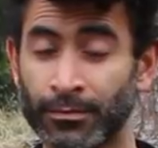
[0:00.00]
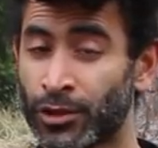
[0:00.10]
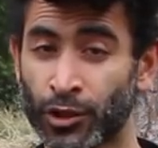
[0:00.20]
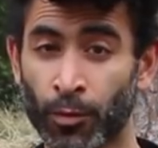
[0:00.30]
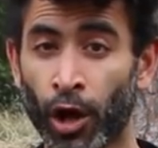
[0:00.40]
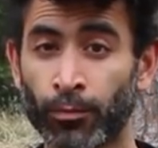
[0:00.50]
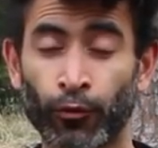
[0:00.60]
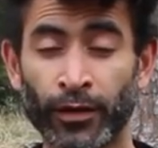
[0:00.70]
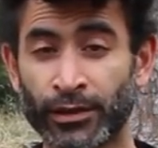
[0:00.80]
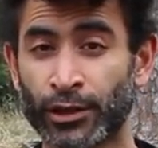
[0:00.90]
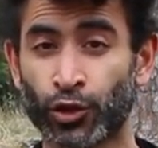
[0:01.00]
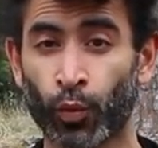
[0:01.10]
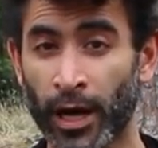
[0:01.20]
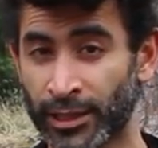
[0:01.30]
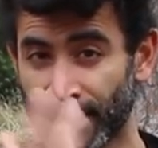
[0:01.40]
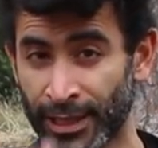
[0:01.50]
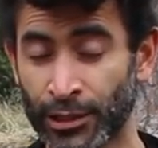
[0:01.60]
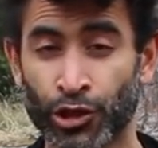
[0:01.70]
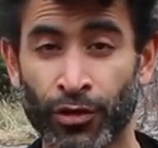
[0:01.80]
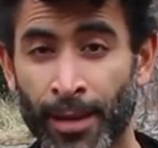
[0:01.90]
small movies that you're watching and the
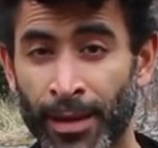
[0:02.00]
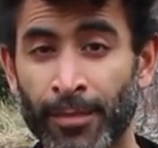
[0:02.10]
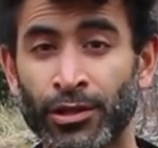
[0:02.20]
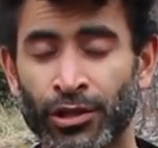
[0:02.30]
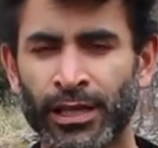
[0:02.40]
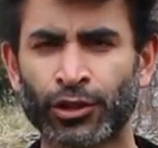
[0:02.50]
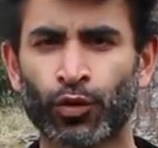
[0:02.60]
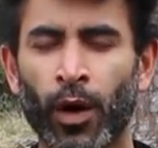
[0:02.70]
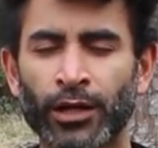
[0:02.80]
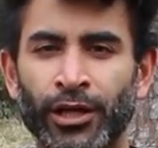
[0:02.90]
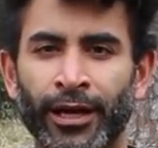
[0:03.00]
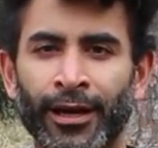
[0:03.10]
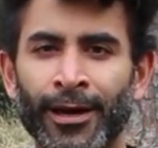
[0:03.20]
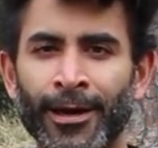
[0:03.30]
Instagram images that you're watching,